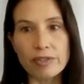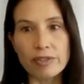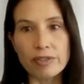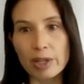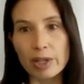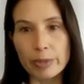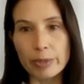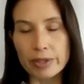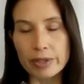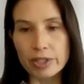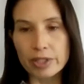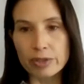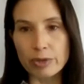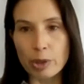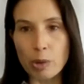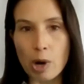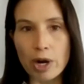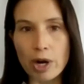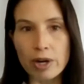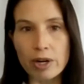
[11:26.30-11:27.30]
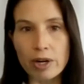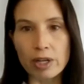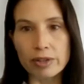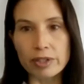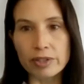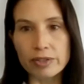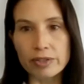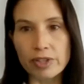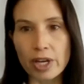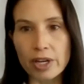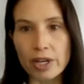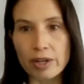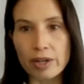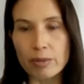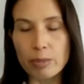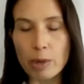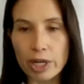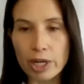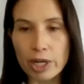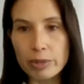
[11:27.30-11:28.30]
development that's required on the side
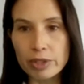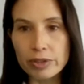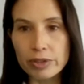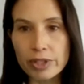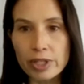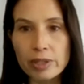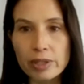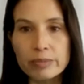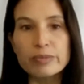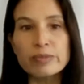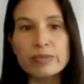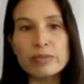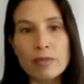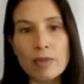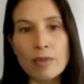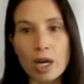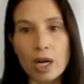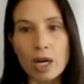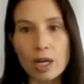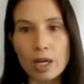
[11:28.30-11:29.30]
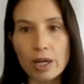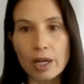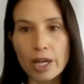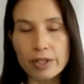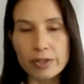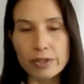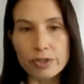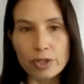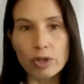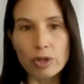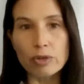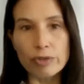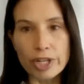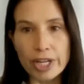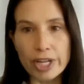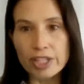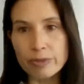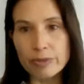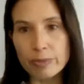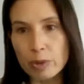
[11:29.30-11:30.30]
of the bodybuilder. And so
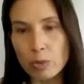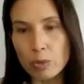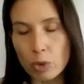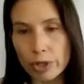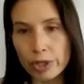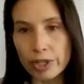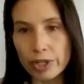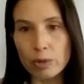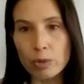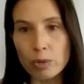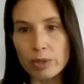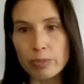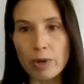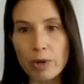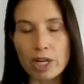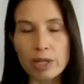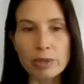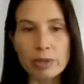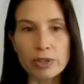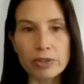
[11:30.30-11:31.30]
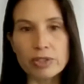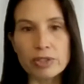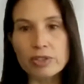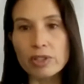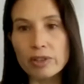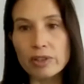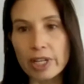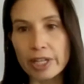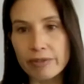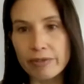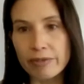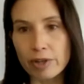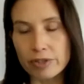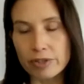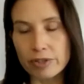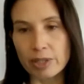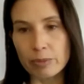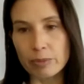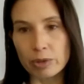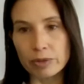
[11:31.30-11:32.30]
REE has been working with bodybuilders, like,
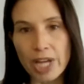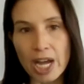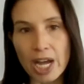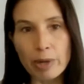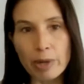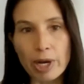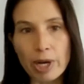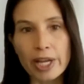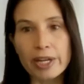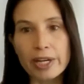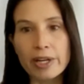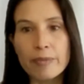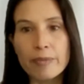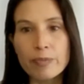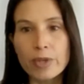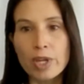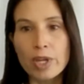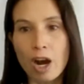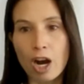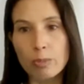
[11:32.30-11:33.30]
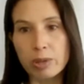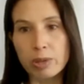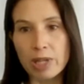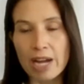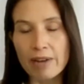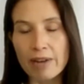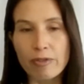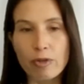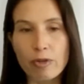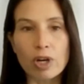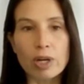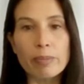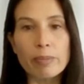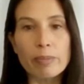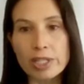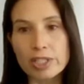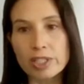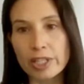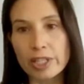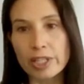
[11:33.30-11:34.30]
for example, Napide. Our
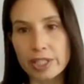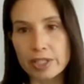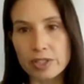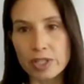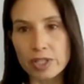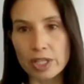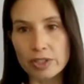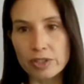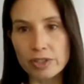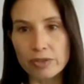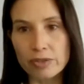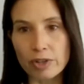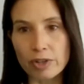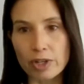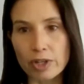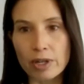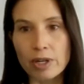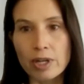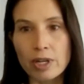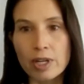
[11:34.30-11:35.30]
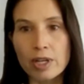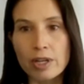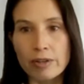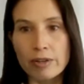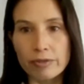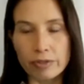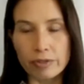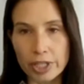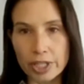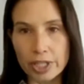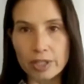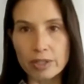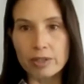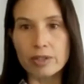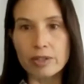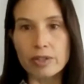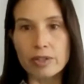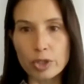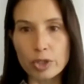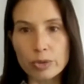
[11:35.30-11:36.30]
platform, much like it does for fleet
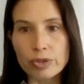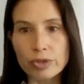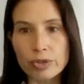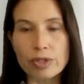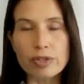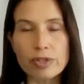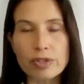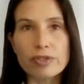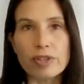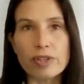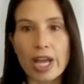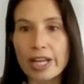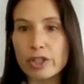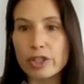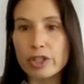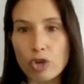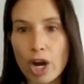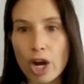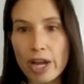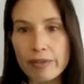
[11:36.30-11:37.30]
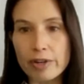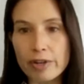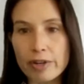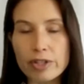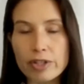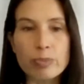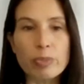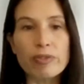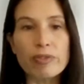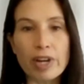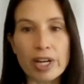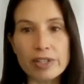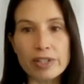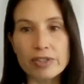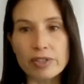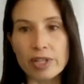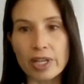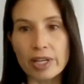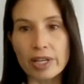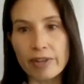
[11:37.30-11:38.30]
users and drivers,
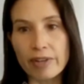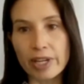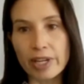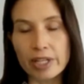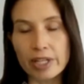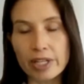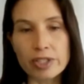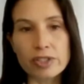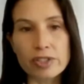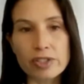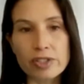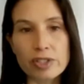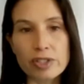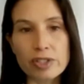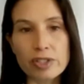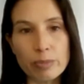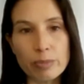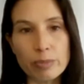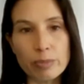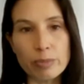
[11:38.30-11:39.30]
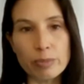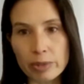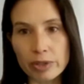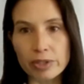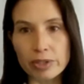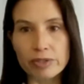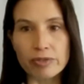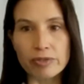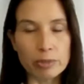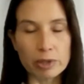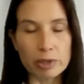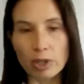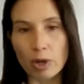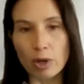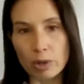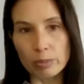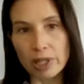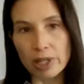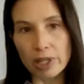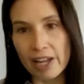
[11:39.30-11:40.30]
provides advantages to bodybuilders from a
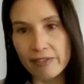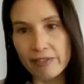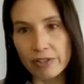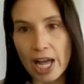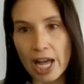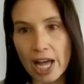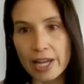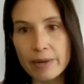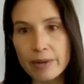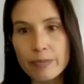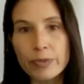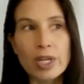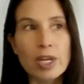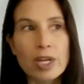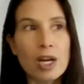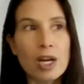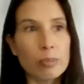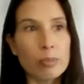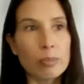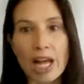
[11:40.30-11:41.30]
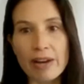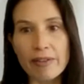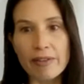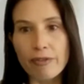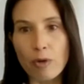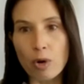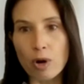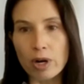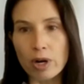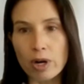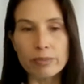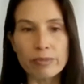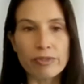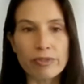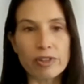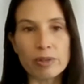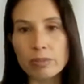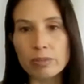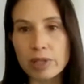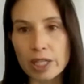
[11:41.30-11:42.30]
low and flat
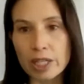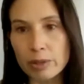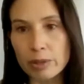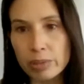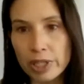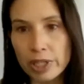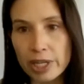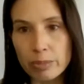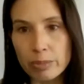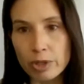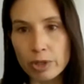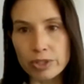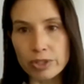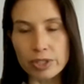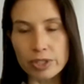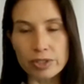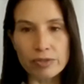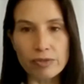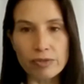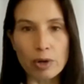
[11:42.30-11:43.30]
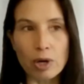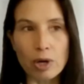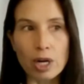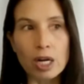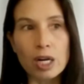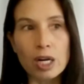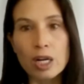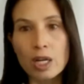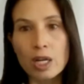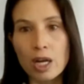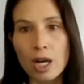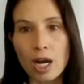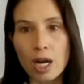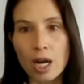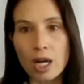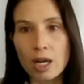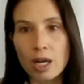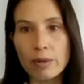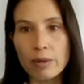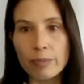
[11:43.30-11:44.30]
platform, from plug and play approaches for
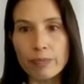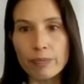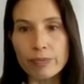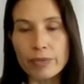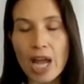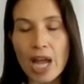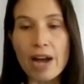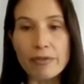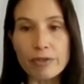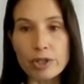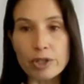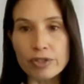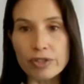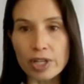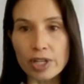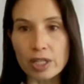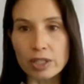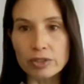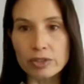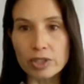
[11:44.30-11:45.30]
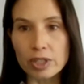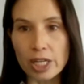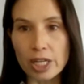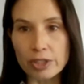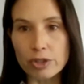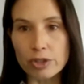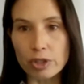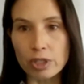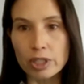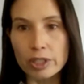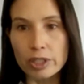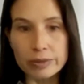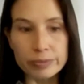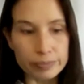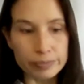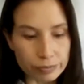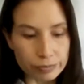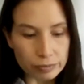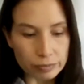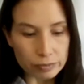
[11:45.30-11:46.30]
after sales
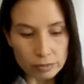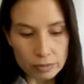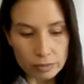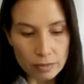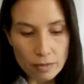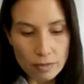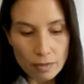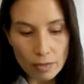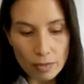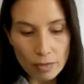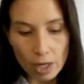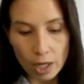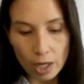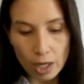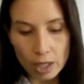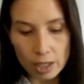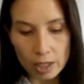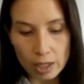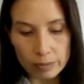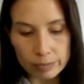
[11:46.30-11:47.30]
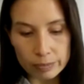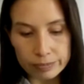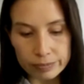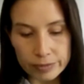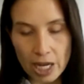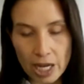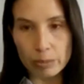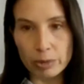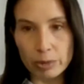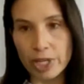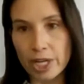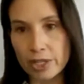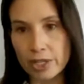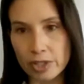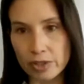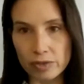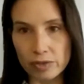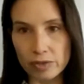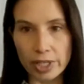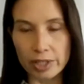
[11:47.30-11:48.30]
electrical
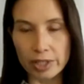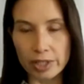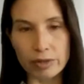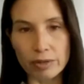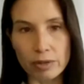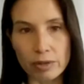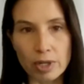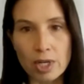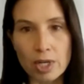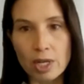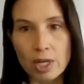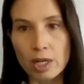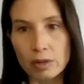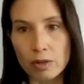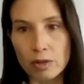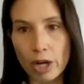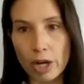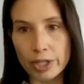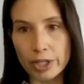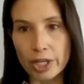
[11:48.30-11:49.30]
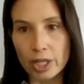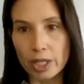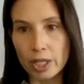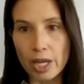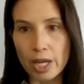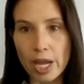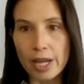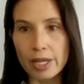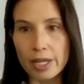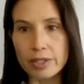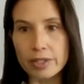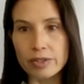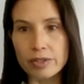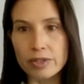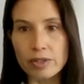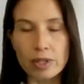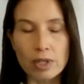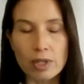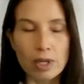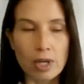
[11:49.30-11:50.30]
applications like locking
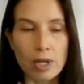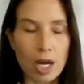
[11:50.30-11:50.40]
and